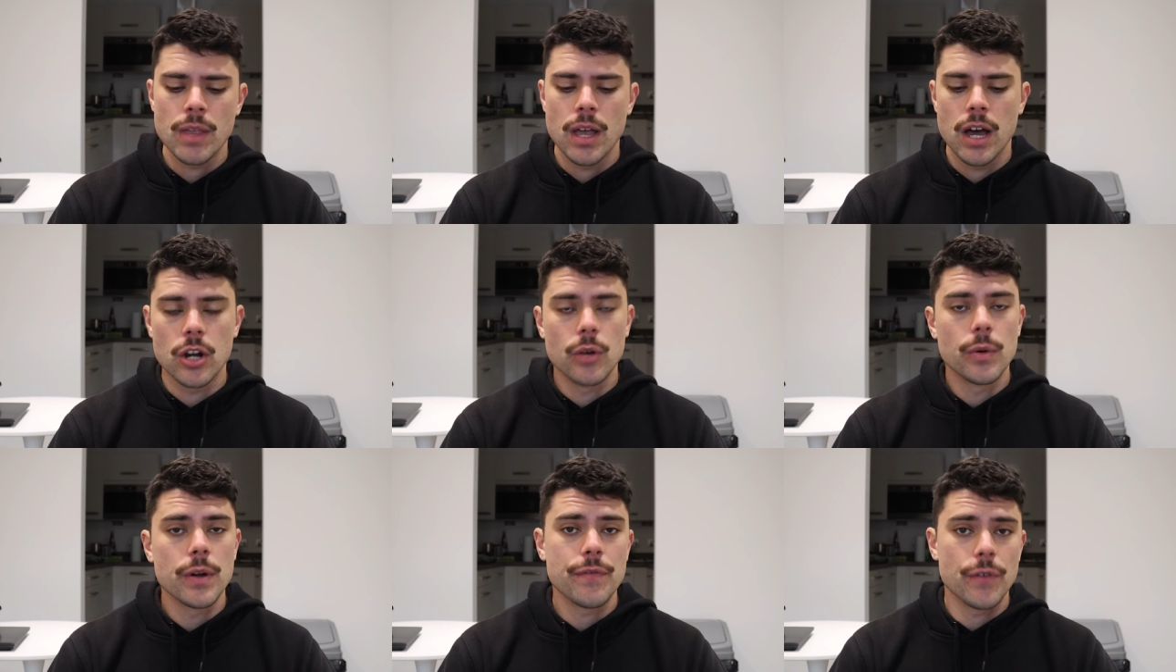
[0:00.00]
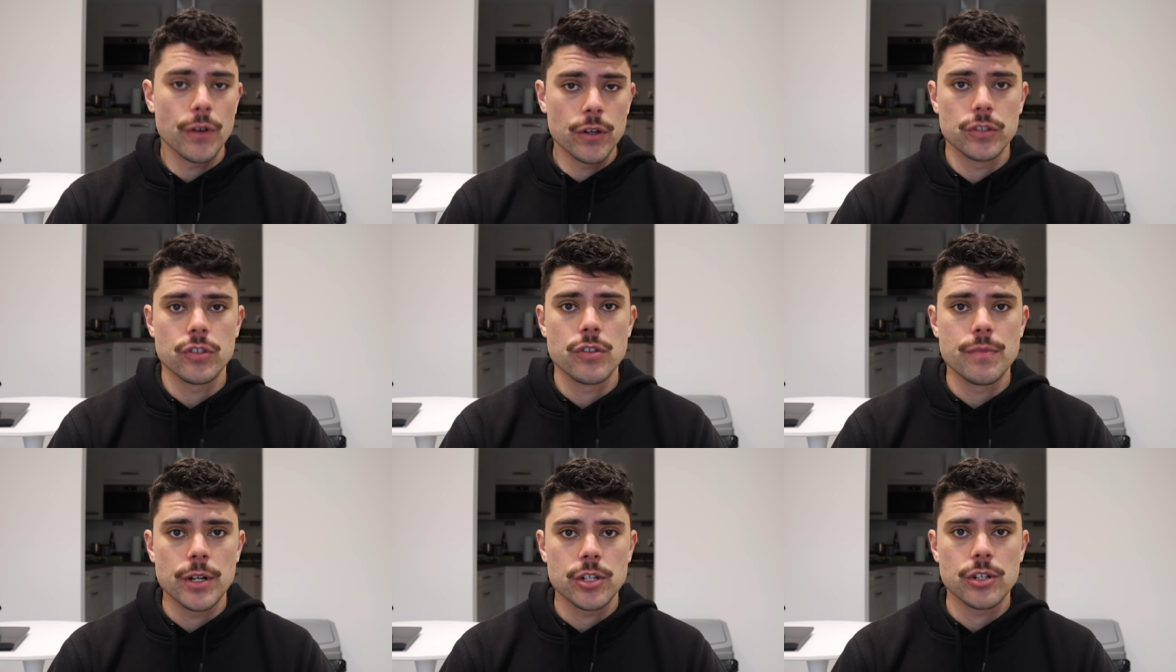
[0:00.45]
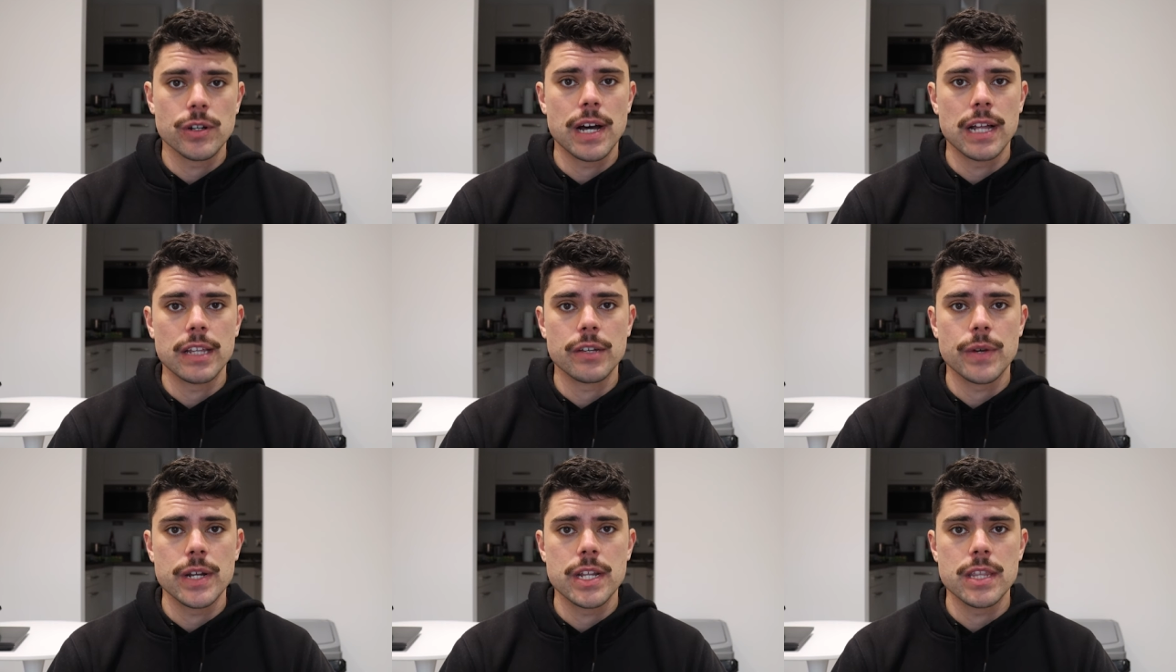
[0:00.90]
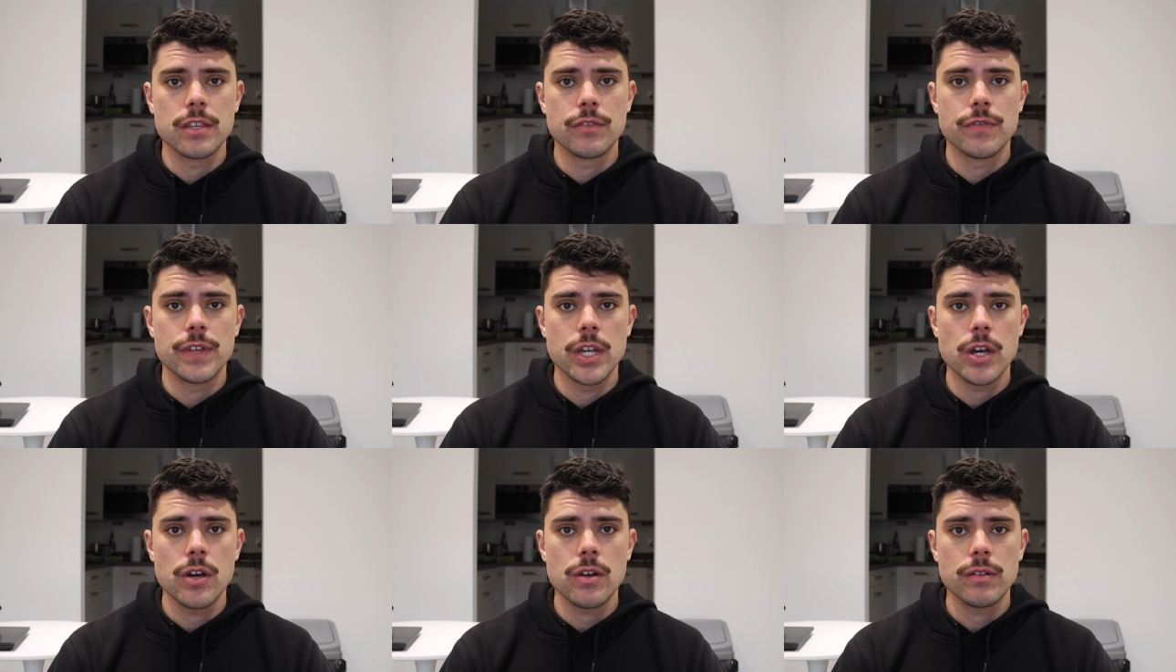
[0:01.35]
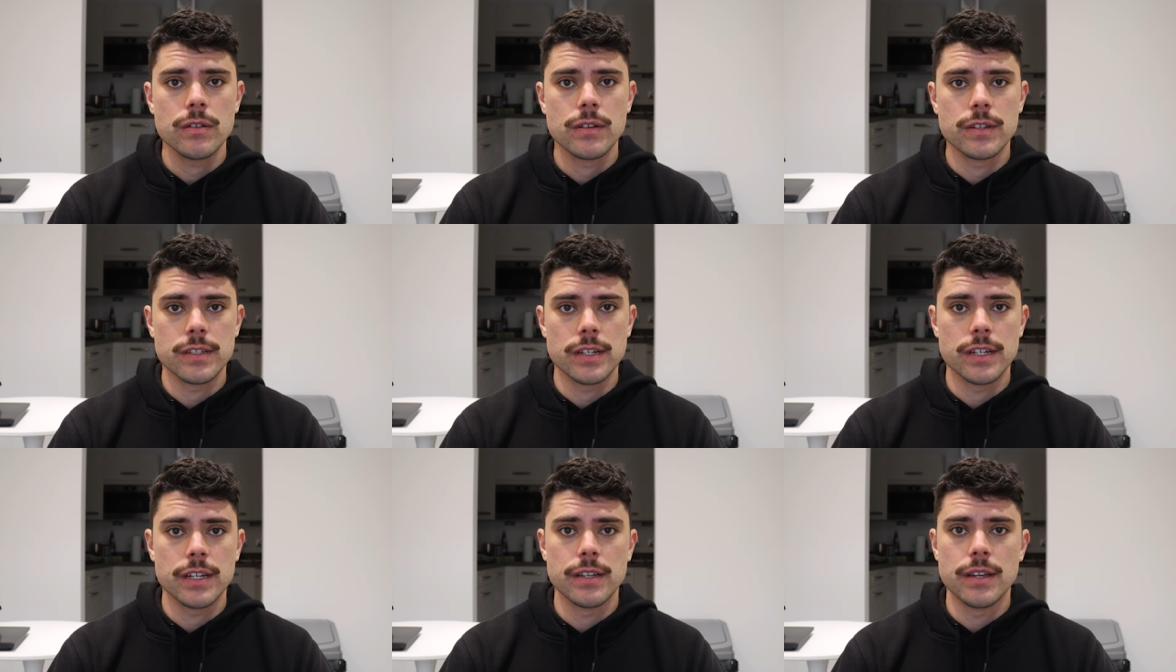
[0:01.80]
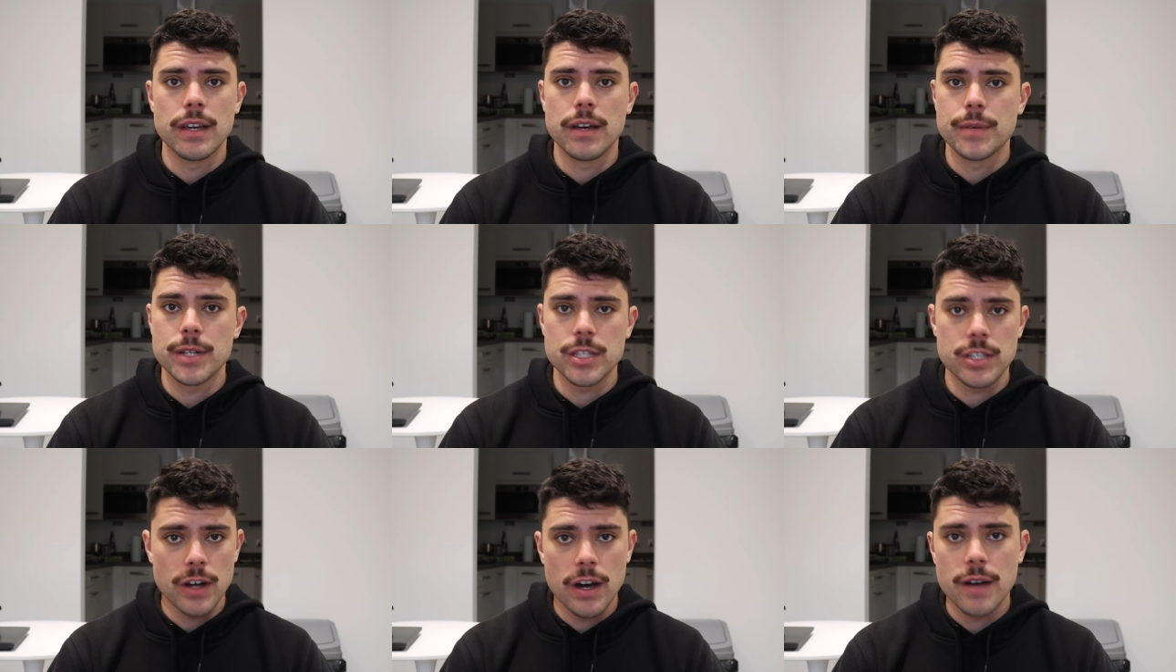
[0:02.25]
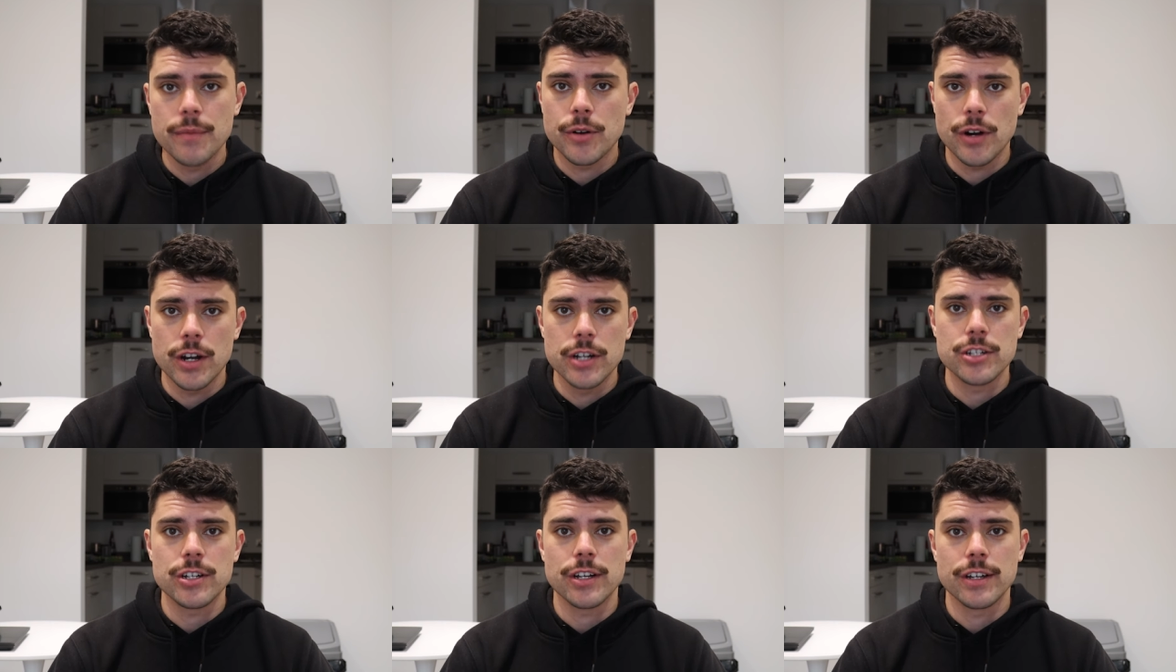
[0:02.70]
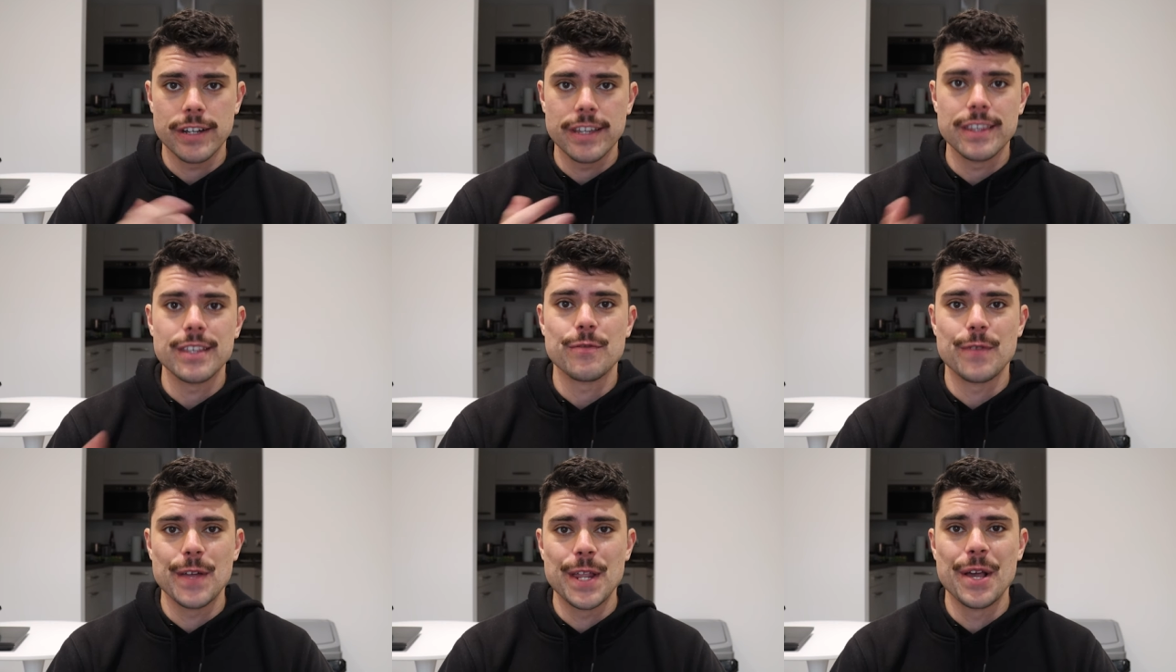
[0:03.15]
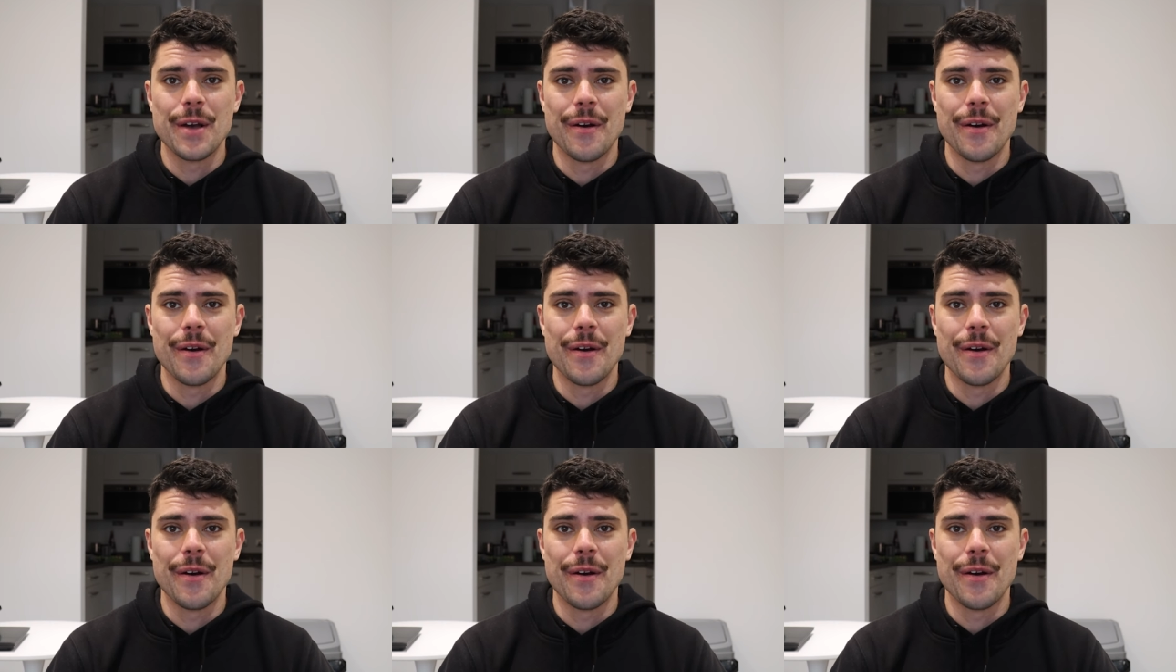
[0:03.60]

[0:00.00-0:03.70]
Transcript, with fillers: I don't want to focus too much on Harley Reid in this video because I am a time crunch. I got to get this